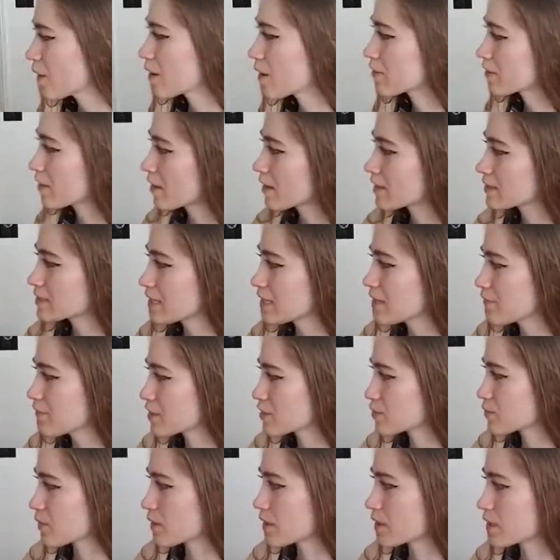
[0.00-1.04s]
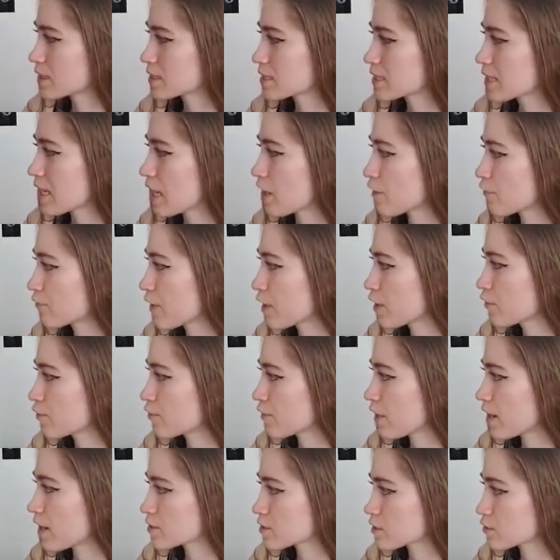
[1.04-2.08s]
I thought I saved this one because the Alfredo
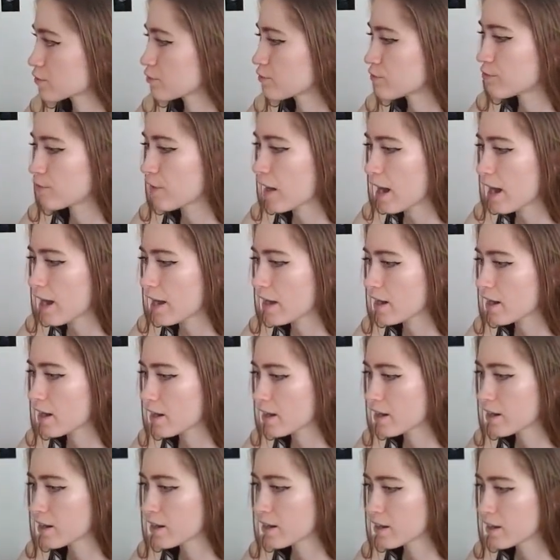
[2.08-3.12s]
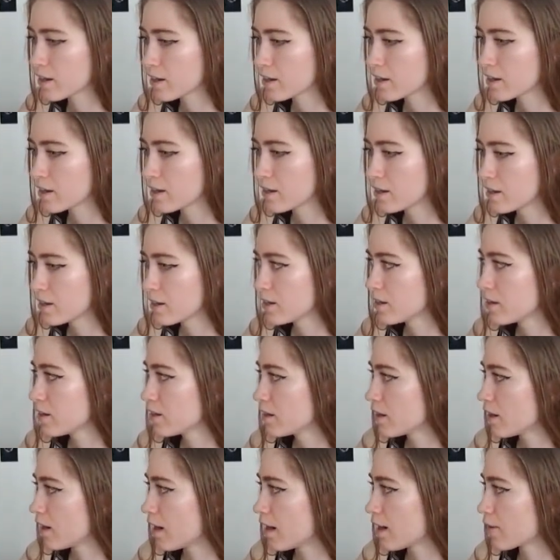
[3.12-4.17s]
fries looked fire.
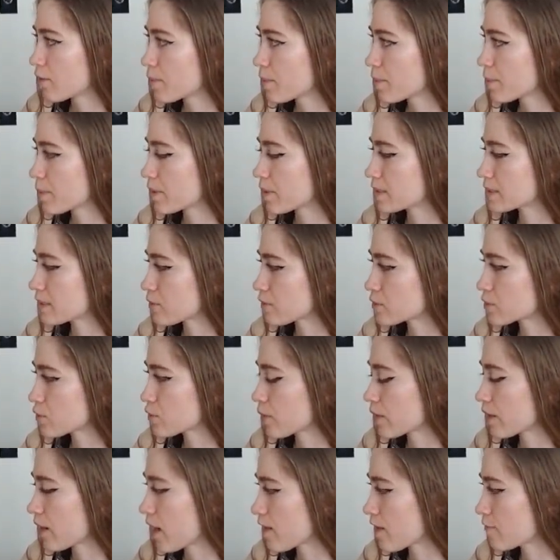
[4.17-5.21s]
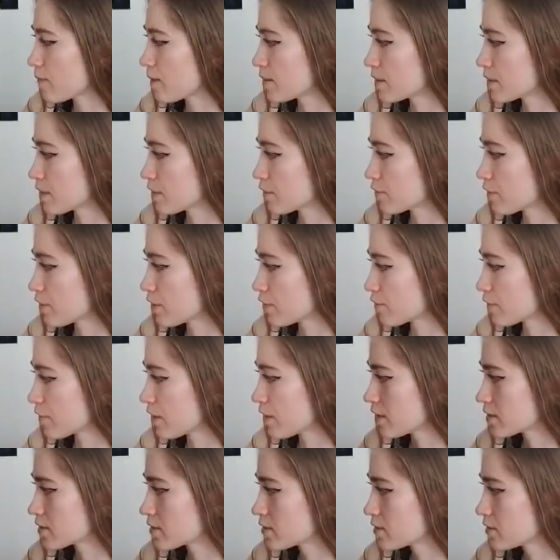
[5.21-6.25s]
I remember because I was going off about the Alfredo
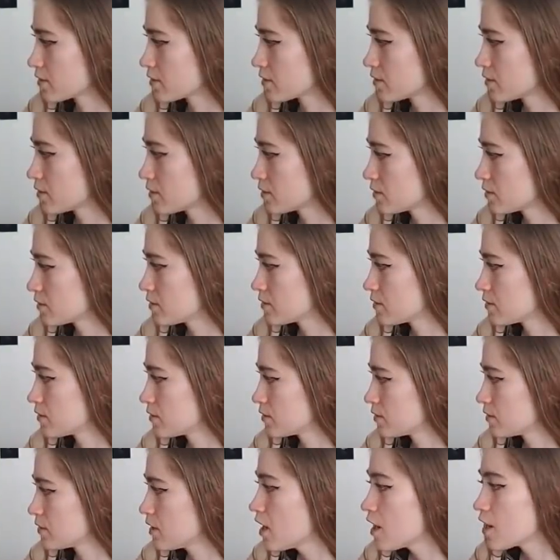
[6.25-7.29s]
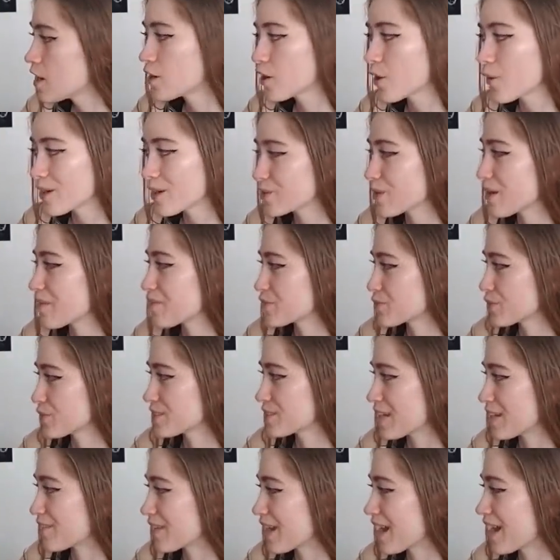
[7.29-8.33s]
fries. No, I do have this one
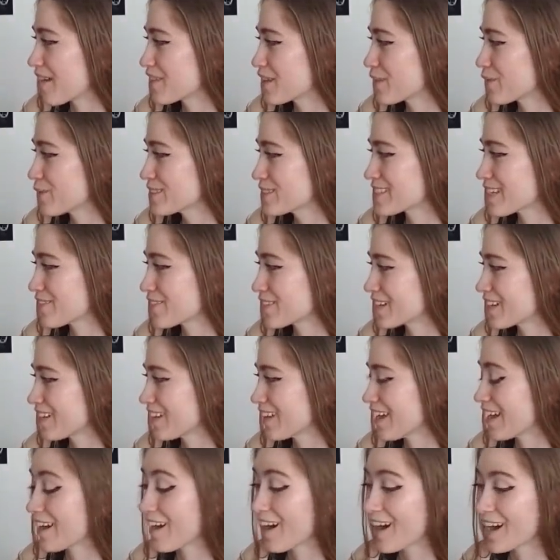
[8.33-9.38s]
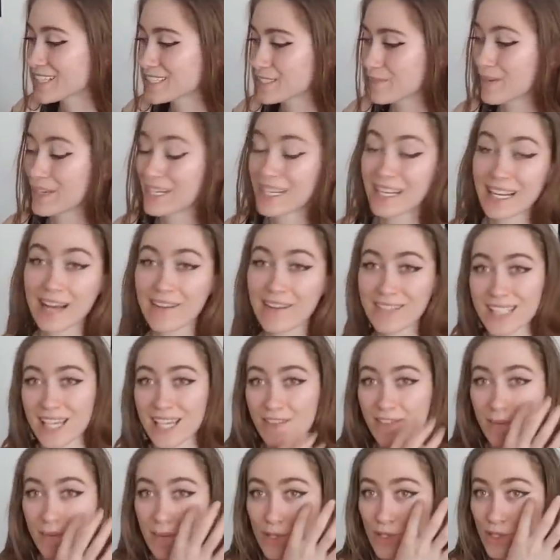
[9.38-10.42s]
saved. I have that one saved in LA. Awesome, I did have it
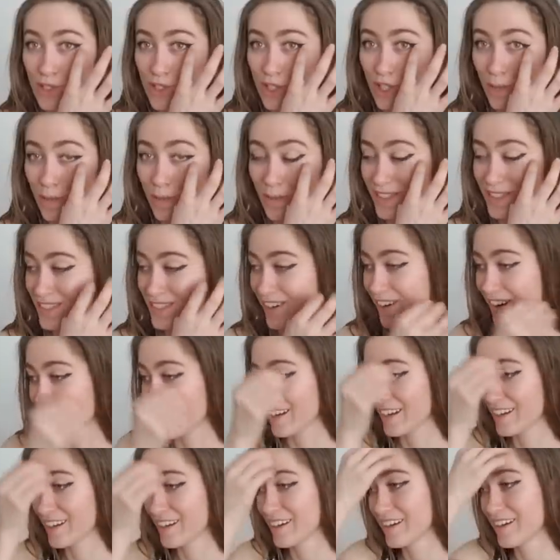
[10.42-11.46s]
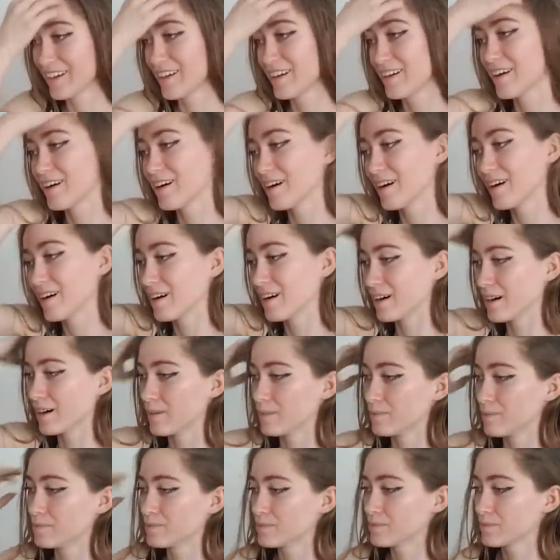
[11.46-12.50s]
saved. I'm just stupid, sorry.
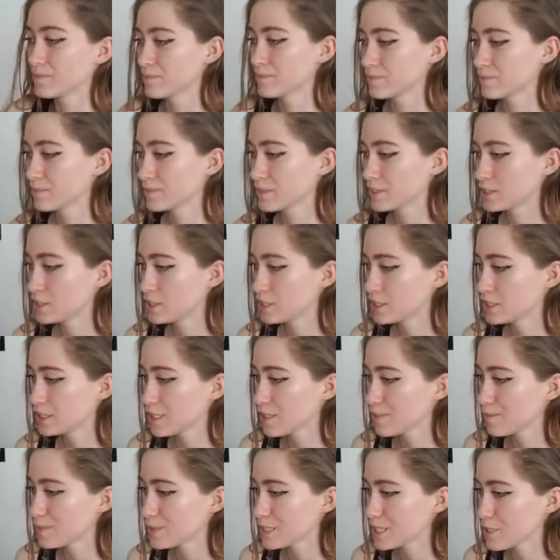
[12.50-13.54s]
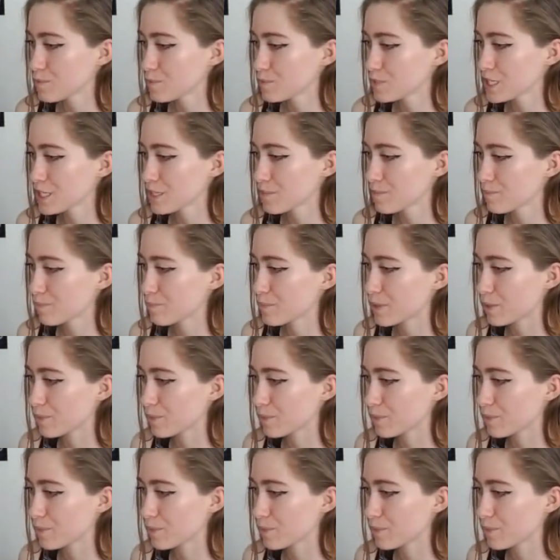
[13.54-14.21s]
Um, jeep, jeep, jeep.